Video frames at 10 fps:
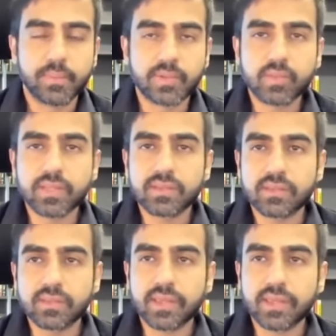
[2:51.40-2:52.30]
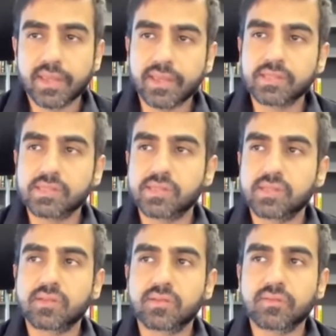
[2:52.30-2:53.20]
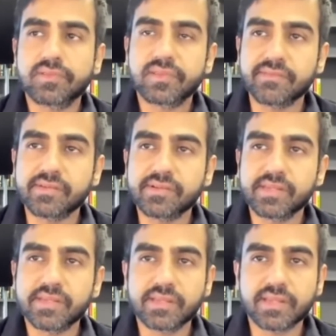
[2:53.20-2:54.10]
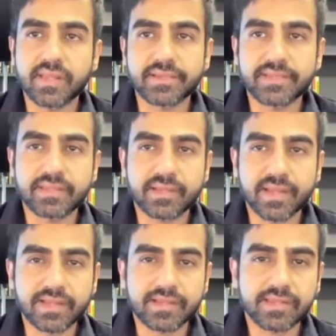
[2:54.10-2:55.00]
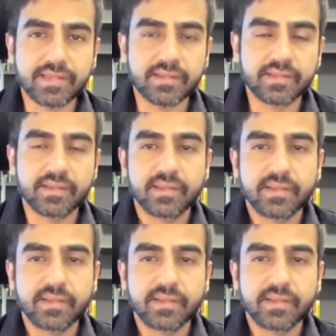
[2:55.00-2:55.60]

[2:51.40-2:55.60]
between the ages of 17, 18, 19.